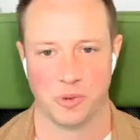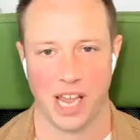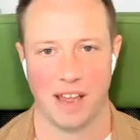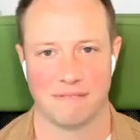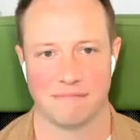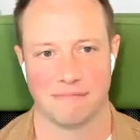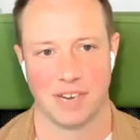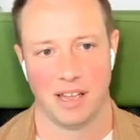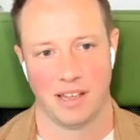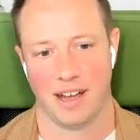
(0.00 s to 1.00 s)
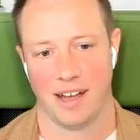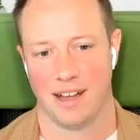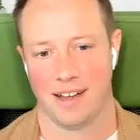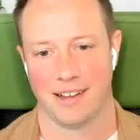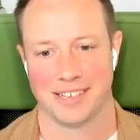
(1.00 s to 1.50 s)
get
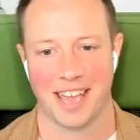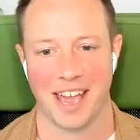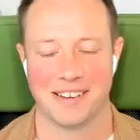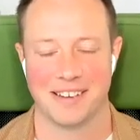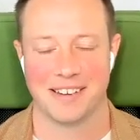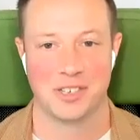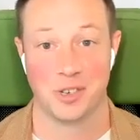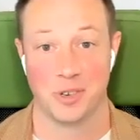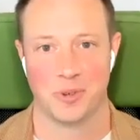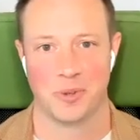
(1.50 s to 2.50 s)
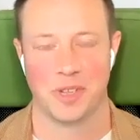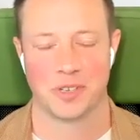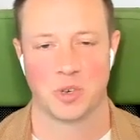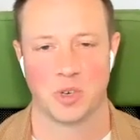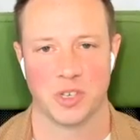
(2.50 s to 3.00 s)
into
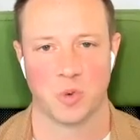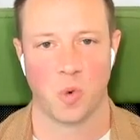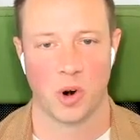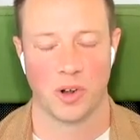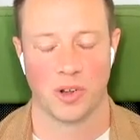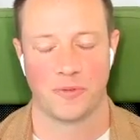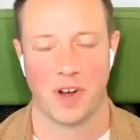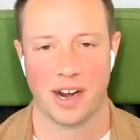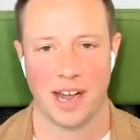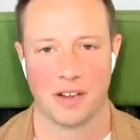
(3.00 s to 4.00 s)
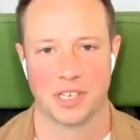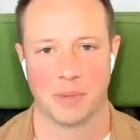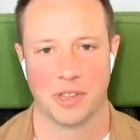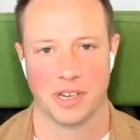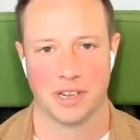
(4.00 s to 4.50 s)
this world, find out some
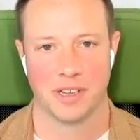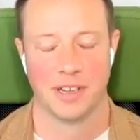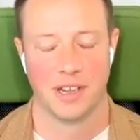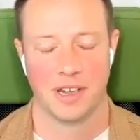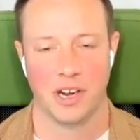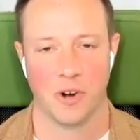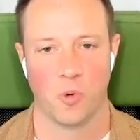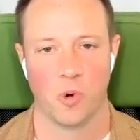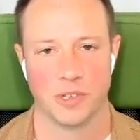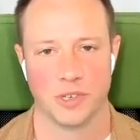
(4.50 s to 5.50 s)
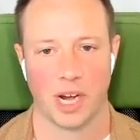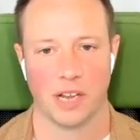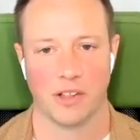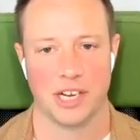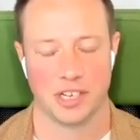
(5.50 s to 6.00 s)
of the rules and
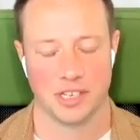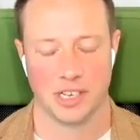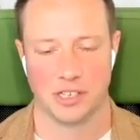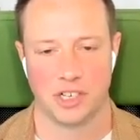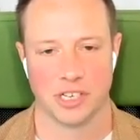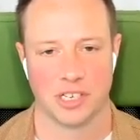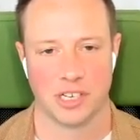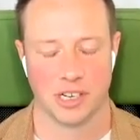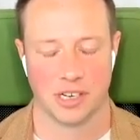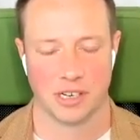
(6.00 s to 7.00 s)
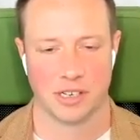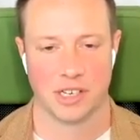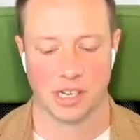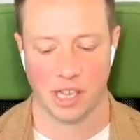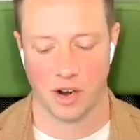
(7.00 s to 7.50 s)
regulations. And just to
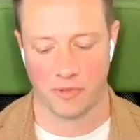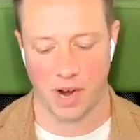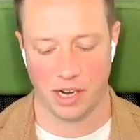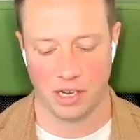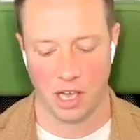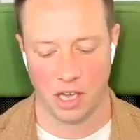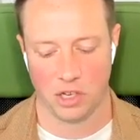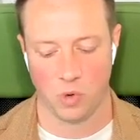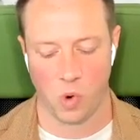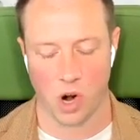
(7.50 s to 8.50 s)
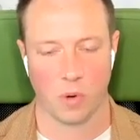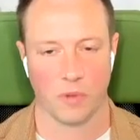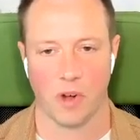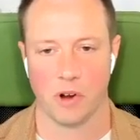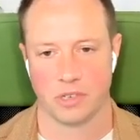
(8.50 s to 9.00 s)
clarify, you work with
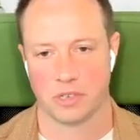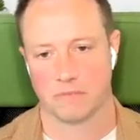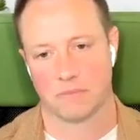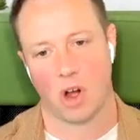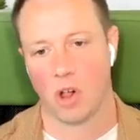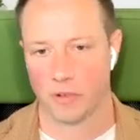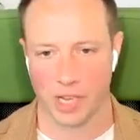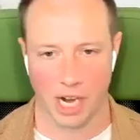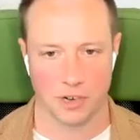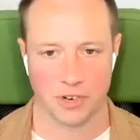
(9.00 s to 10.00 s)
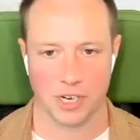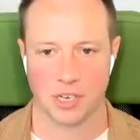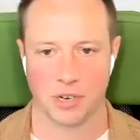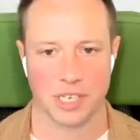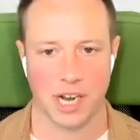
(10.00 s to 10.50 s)
folks all over the country,
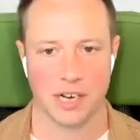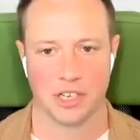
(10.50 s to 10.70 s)
so it's not